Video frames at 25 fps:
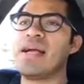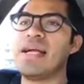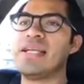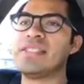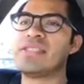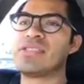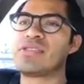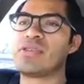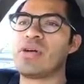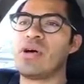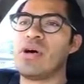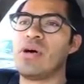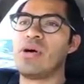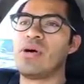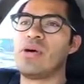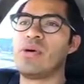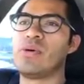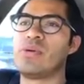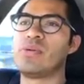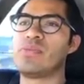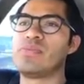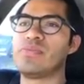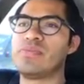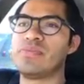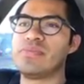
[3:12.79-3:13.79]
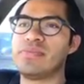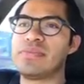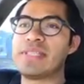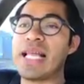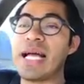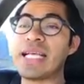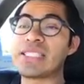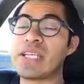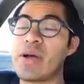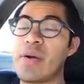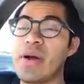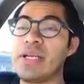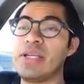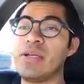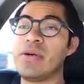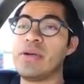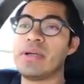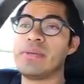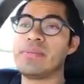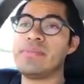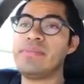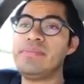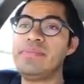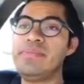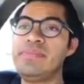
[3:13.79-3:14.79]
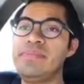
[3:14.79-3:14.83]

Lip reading: And so that's how I do it.